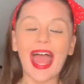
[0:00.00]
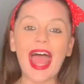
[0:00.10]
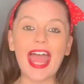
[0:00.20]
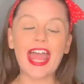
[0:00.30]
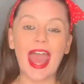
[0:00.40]

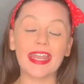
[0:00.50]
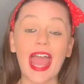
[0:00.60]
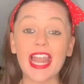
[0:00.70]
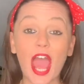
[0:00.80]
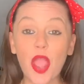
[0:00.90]
And
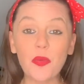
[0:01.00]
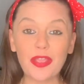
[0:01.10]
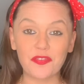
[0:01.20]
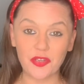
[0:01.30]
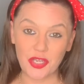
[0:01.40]
hello,
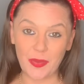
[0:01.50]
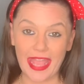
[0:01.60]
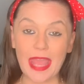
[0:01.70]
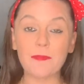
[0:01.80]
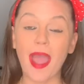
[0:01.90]
if you're new
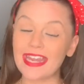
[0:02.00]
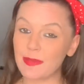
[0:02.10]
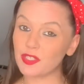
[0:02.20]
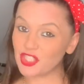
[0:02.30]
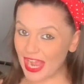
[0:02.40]
here, my
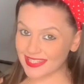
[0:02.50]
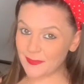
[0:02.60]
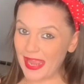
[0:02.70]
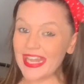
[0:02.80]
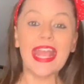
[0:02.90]
name's Jasmine,